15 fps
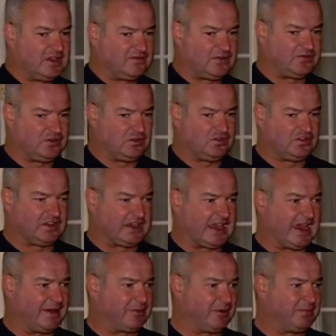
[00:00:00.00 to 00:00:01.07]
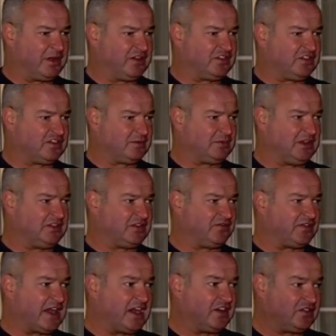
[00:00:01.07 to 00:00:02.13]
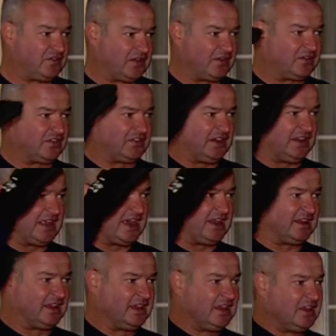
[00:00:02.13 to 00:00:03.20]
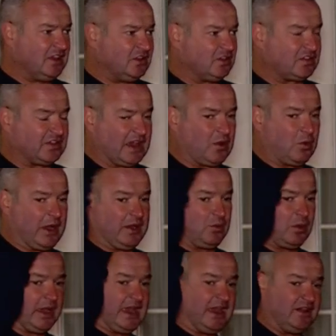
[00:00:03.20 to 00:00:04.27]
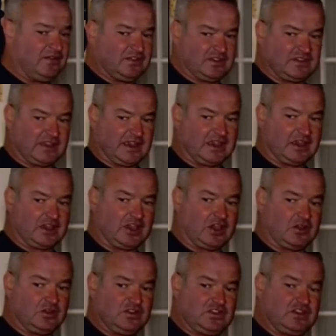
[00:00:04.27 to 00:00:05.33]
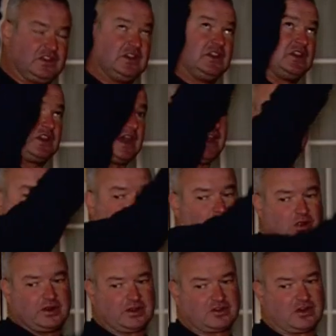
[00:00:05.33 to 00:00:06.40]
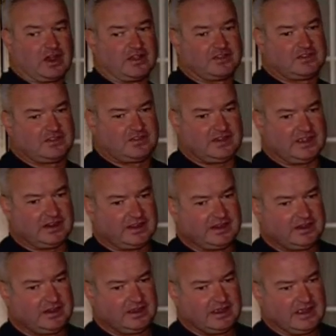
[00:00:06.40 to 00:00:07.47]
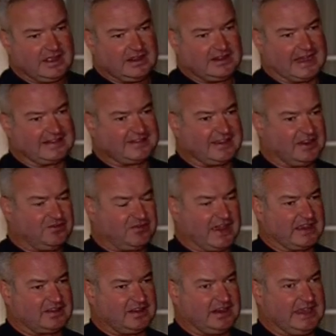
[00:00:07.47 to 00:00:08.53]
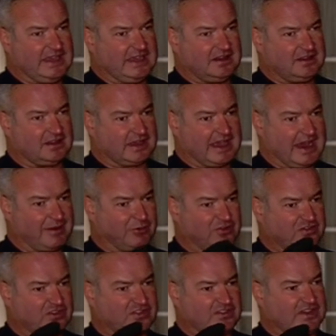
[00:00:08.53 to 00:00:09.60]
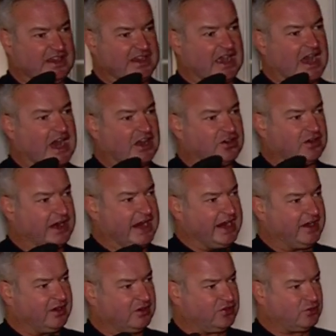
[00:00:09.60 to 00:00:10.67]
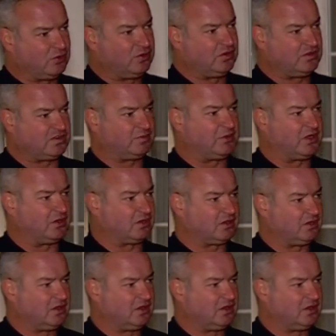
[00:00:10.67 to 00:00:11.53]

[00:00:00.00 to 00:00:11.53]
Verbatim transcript: If you've used the camera a bunch in some decent fires, have you ever seen that? Looks like white waves. It's like a ghost kind of rolling across the ceiling. That's convected heat. The camera's just seeing hotter air through the smoke.